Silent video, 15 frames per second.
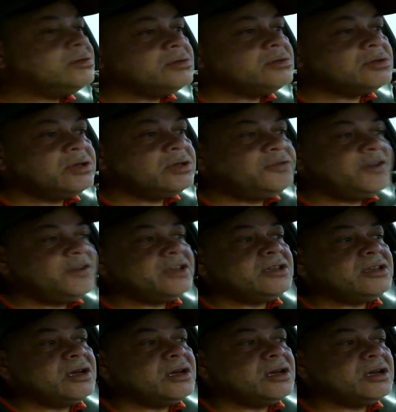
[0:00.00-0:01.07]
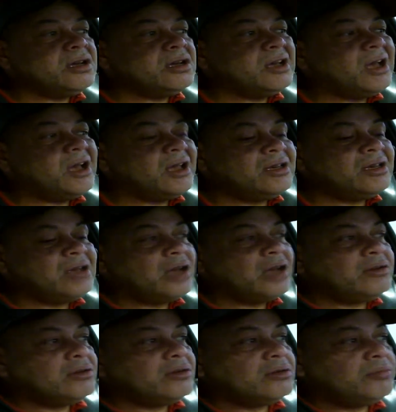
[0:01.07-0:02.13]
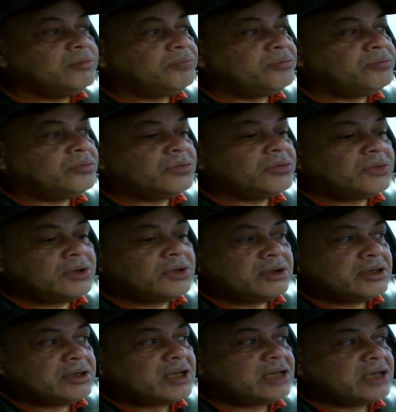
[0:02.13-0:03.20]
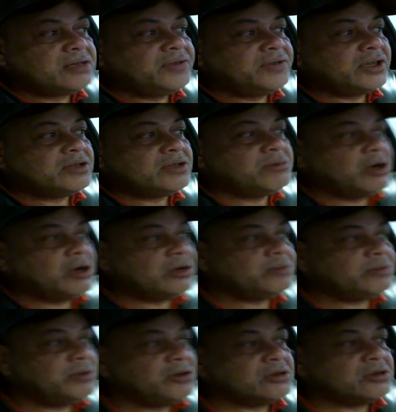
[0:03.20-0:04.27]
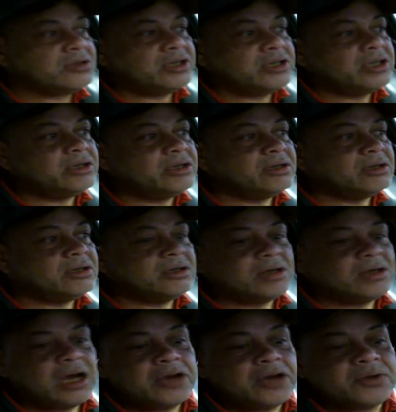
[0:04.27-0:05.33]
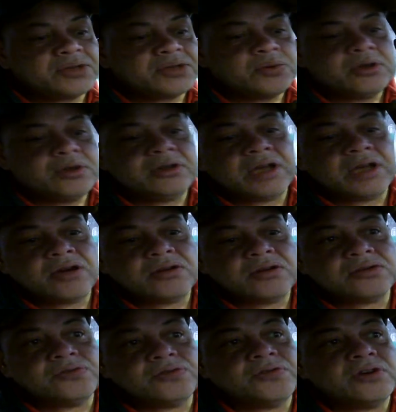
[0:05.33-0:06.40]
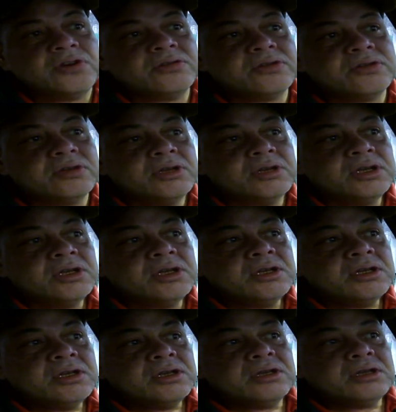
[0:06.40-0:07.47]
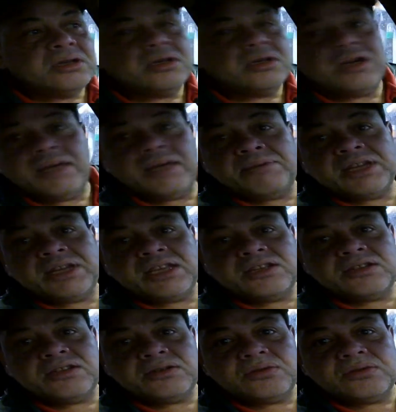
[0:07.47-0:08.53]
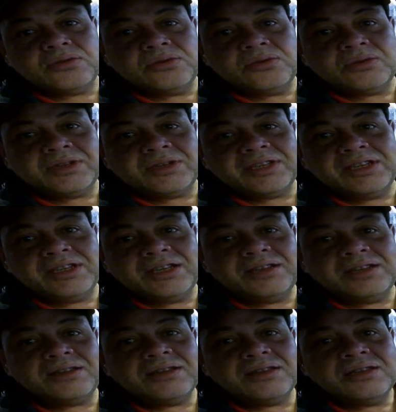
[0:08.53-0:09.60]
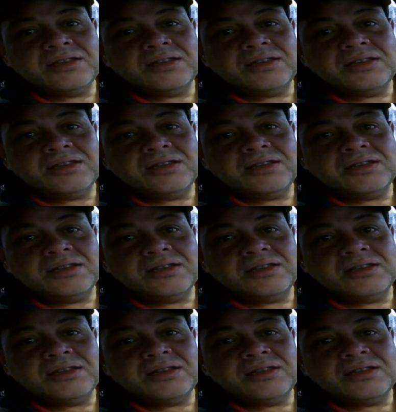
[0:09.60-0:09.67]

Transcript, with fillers: So effect, yeah, I I don't know guys are very smart because in uh, iOS world I also found uh, application to create